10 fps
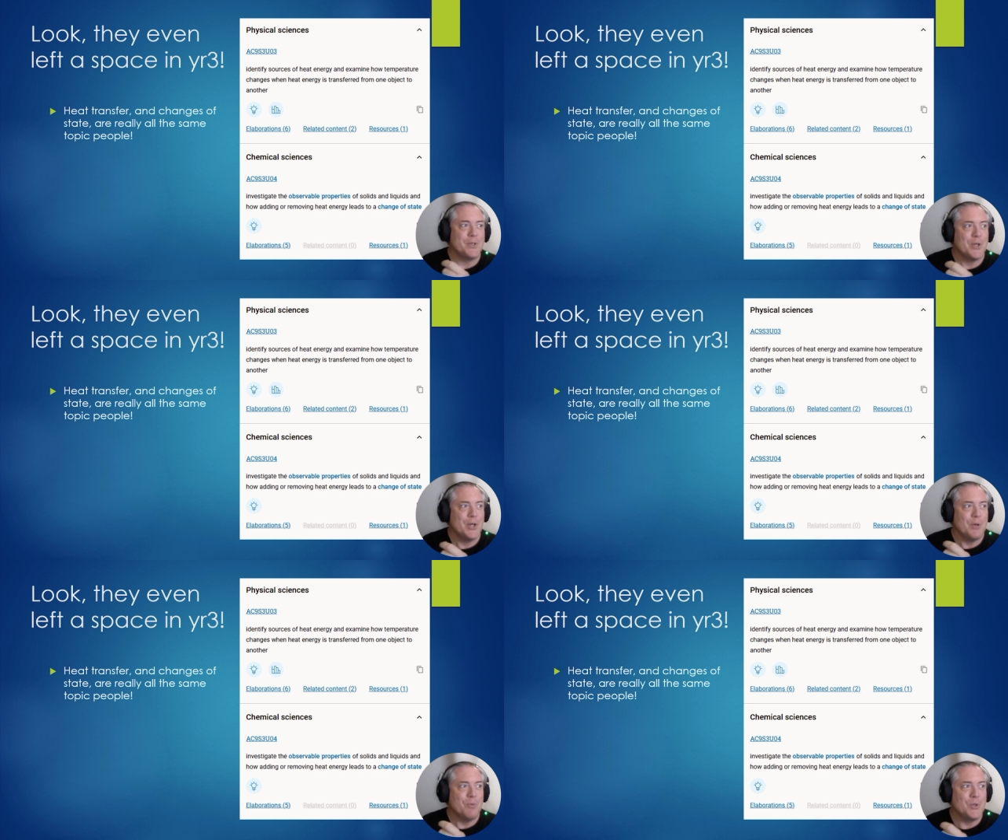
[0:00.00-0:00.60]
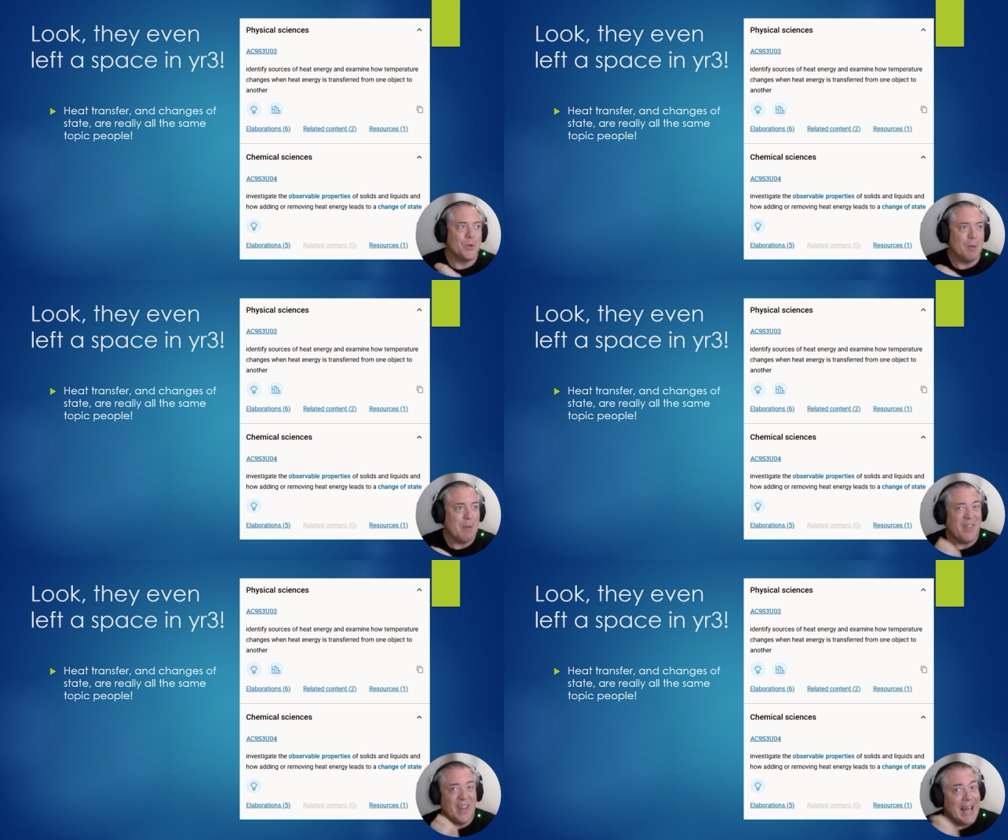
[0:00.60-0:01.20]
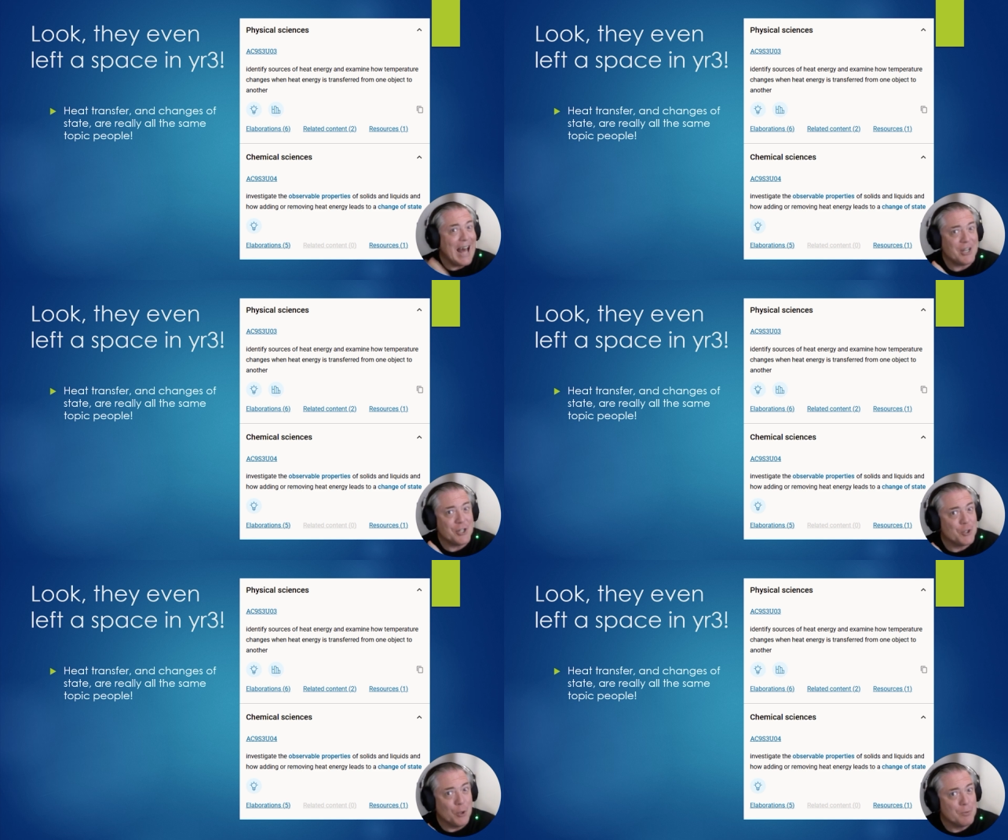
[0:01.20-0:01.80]
we're talking about the largest
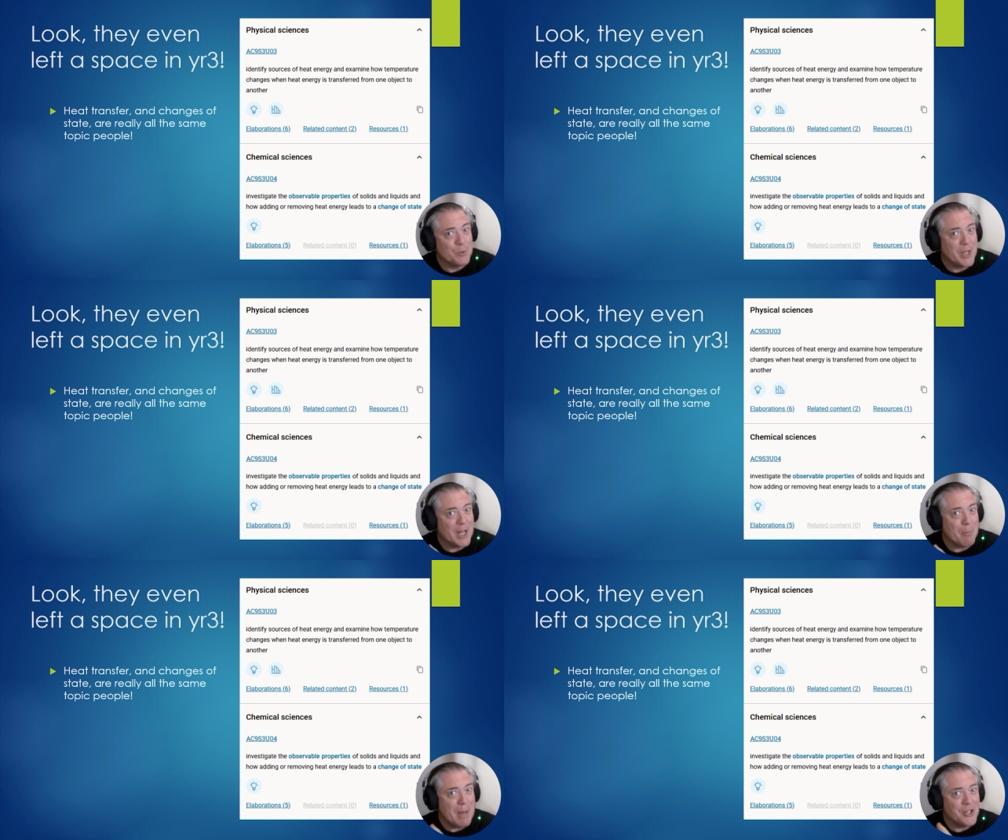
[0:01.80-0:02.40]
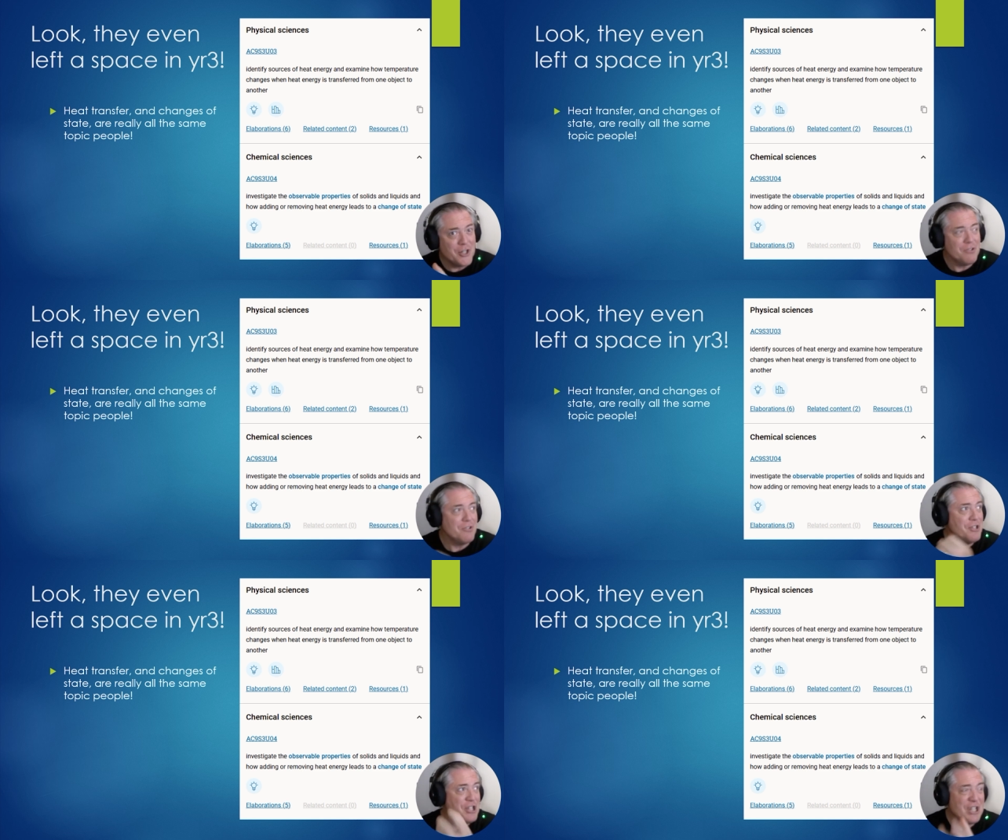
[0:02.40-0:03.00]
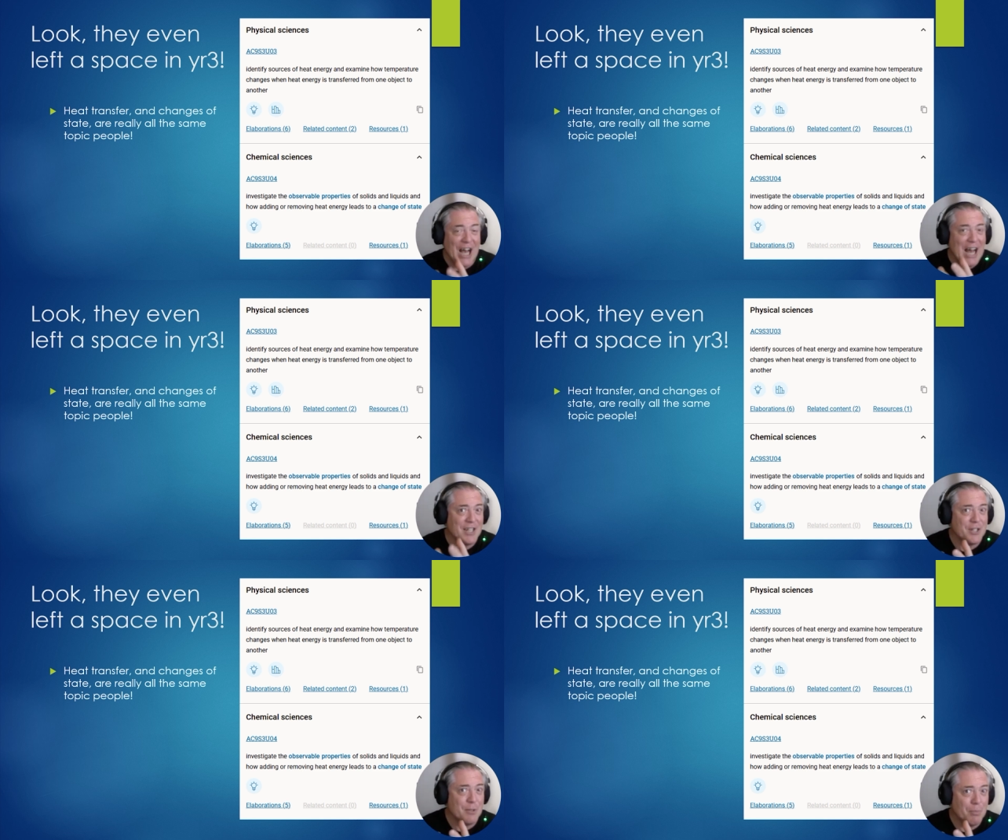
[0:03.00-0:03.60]
orbs we can imagine, stars
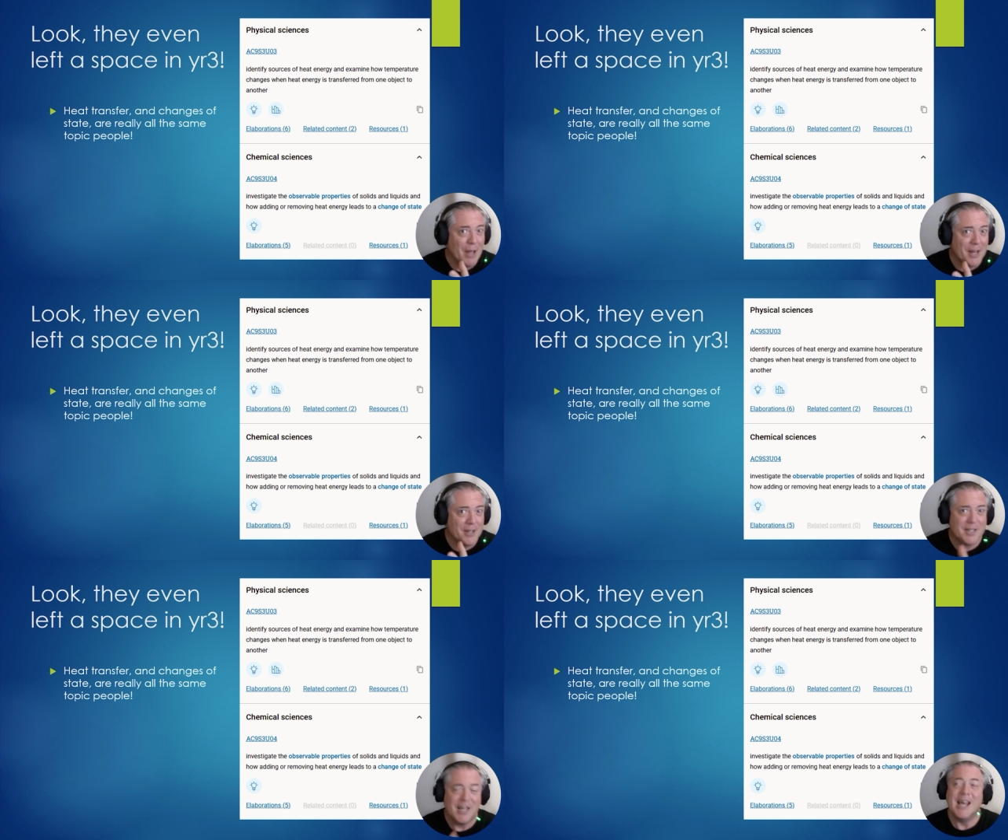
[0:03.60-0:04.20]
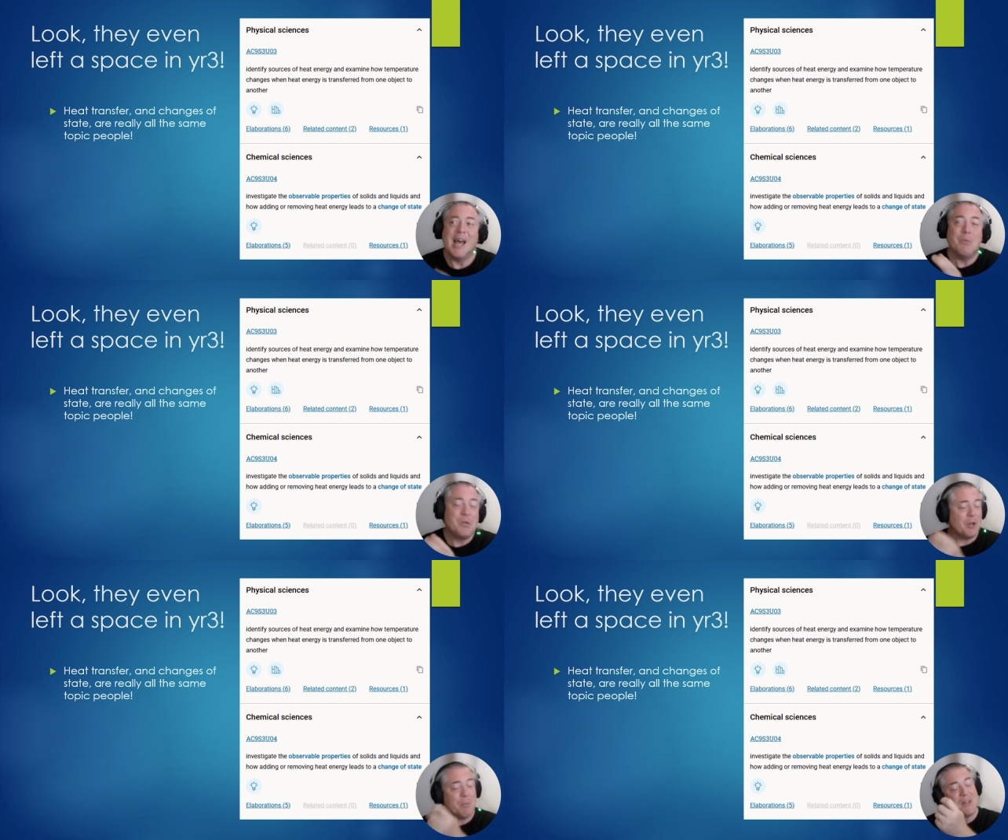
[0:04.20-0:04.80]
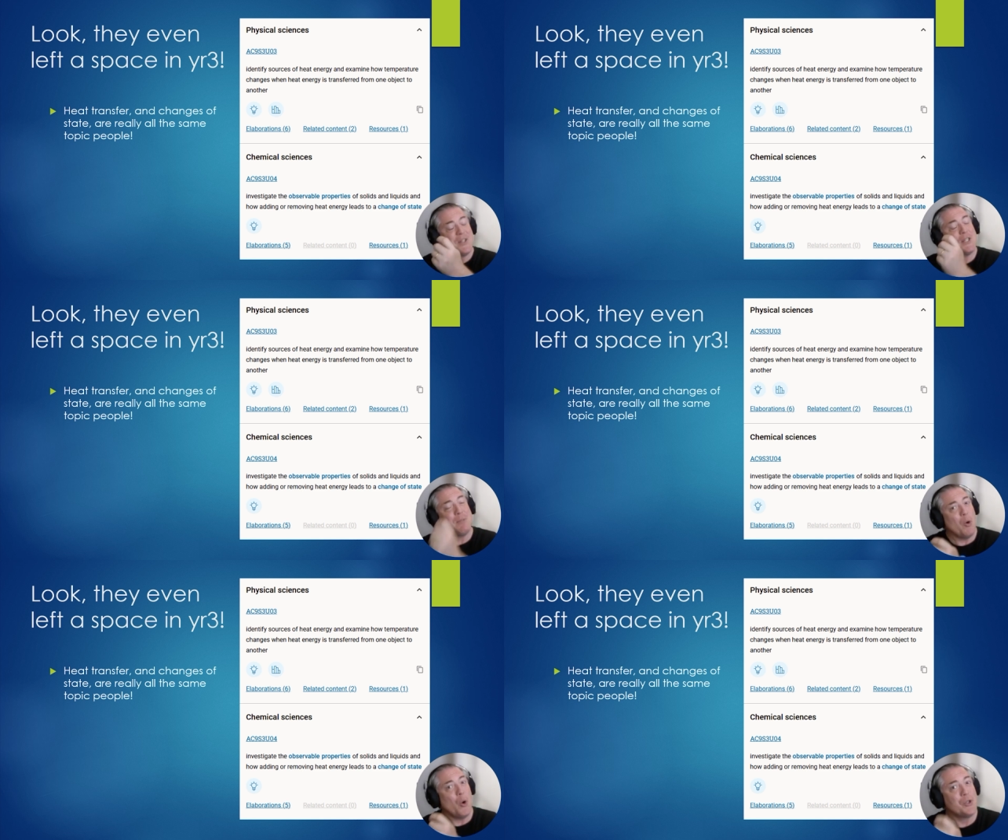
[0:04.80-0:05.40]
and planets, and we're talking about the
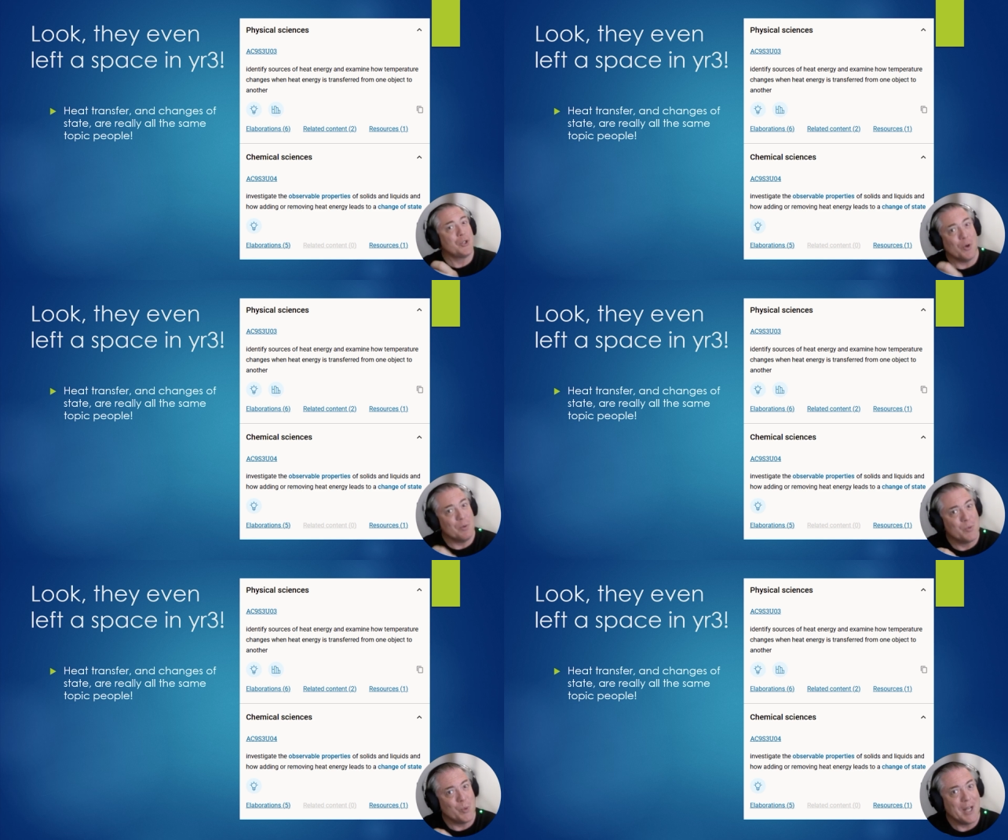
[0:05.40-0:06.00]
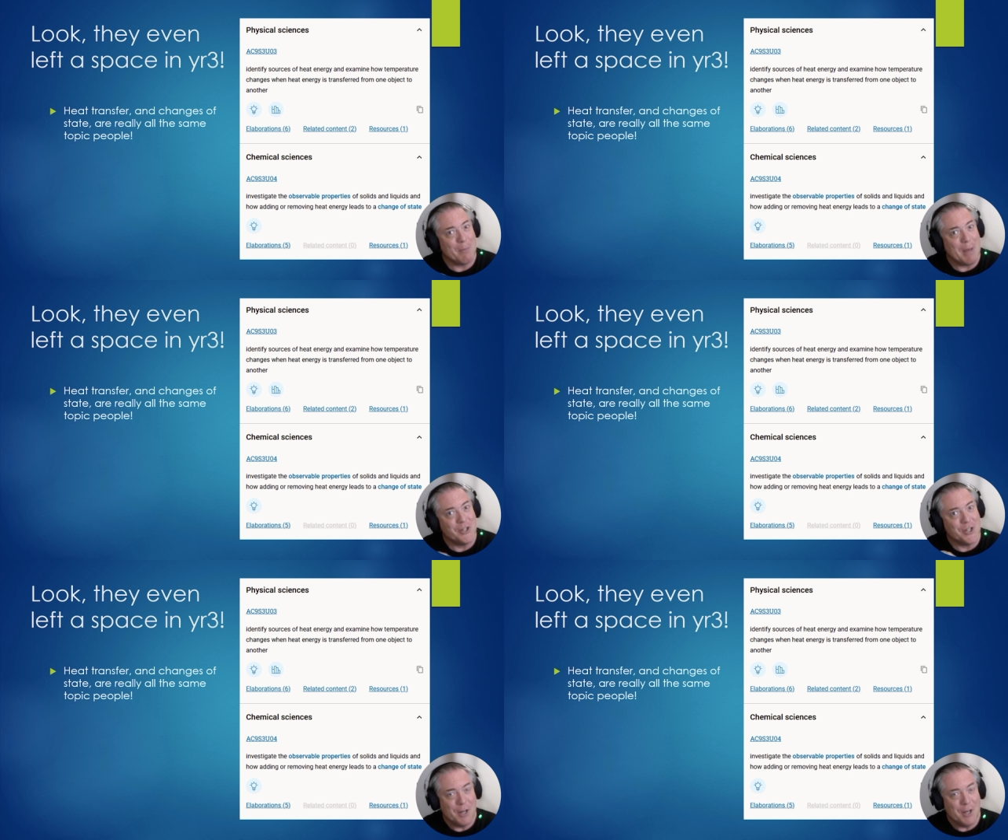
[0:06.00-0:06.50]
smallest orbs we can imagine,